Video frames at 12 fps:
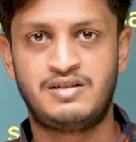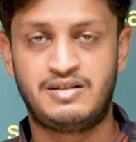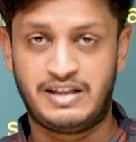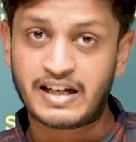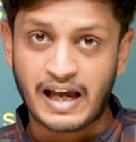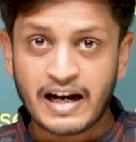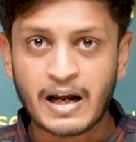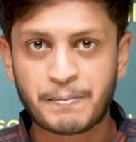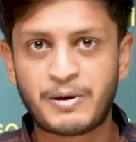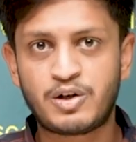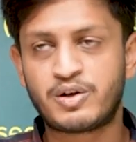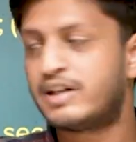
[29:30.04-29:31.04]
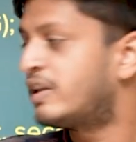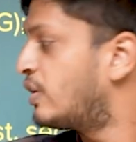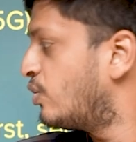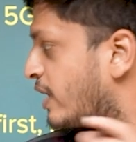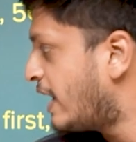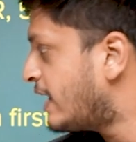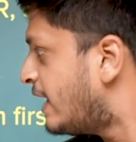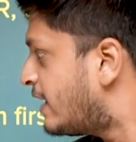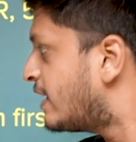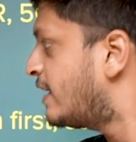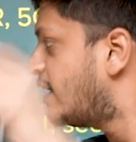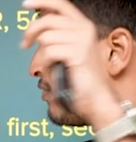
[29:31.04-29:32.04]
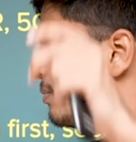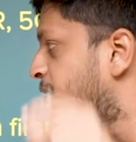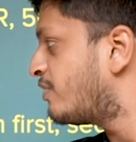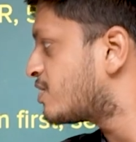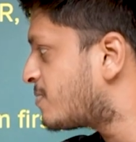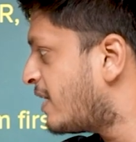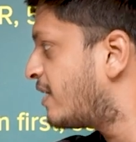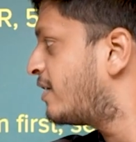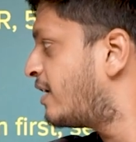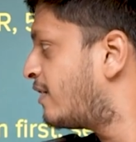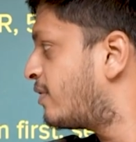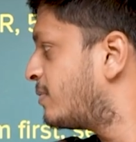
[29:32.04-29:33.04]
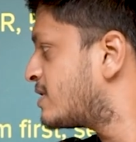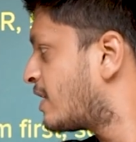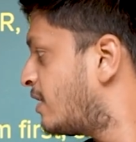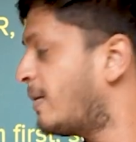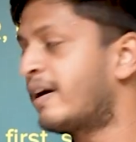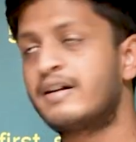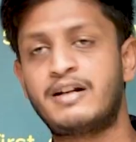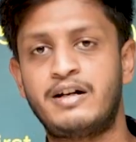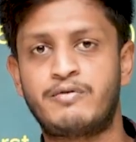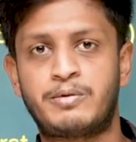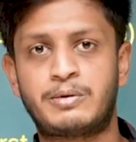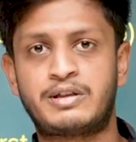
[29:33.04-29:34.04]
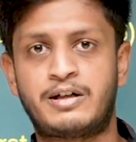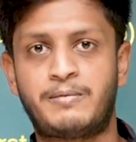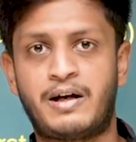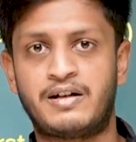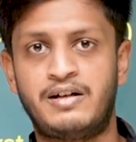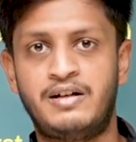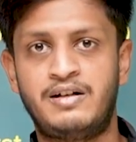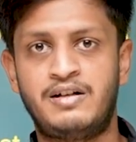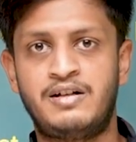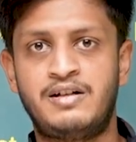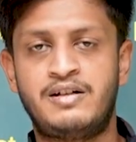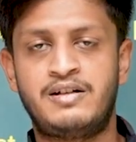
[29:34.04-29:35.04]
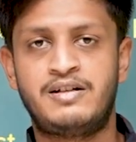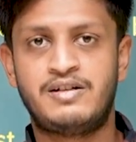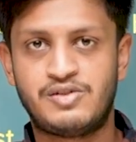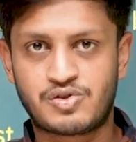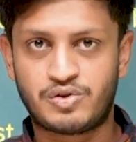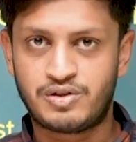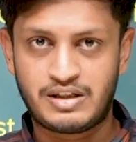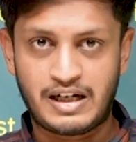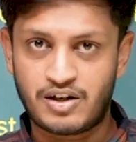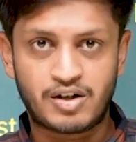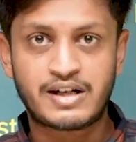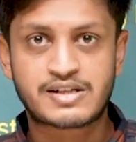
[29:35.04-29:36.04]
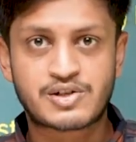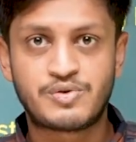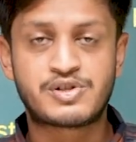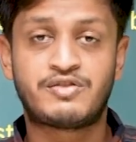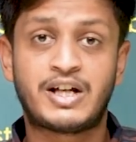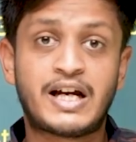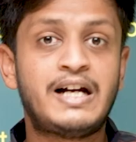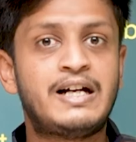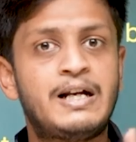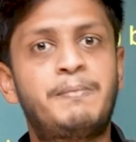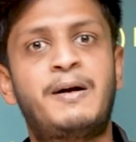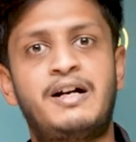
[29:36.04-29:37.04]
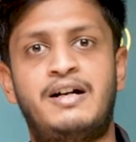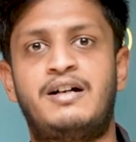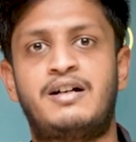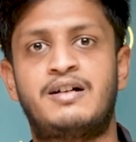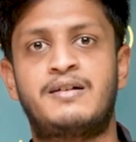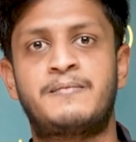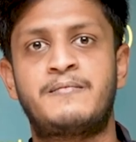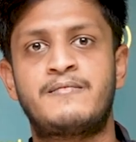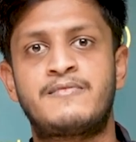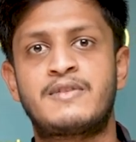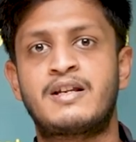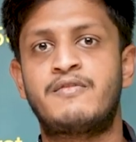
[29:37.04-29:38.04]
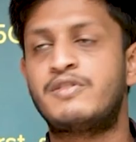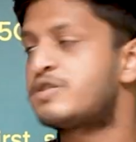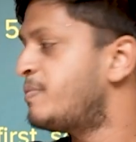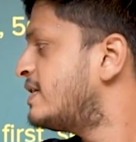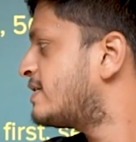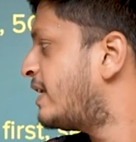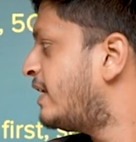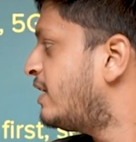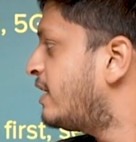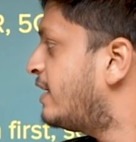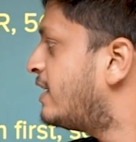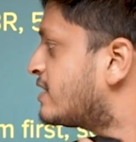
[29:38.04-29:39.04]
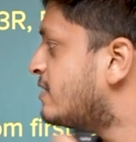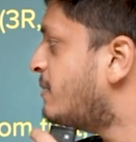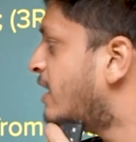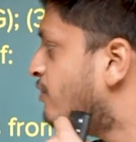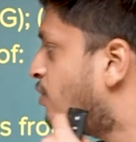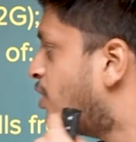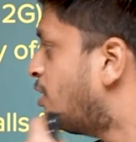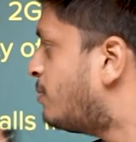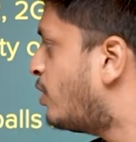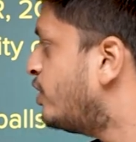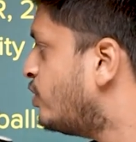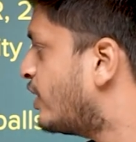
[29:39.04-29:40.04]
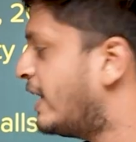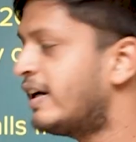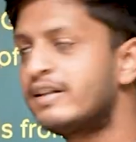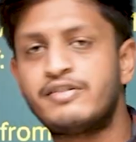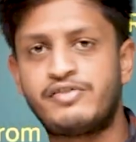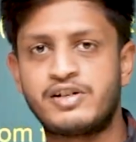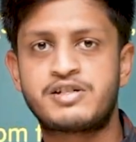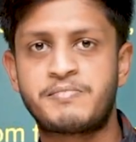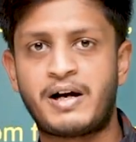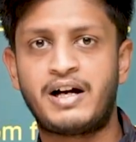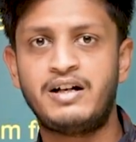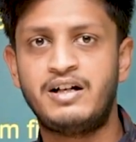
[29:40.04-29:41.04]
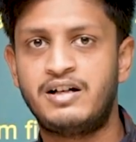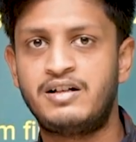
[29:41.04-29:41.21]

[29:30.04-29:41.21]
They can happen together. You can get a green from the first bag, red from the second bag and green from the third bag. So they are not exclusive. They are independent. Which means that it doesn't matter what ball you get in the first bag,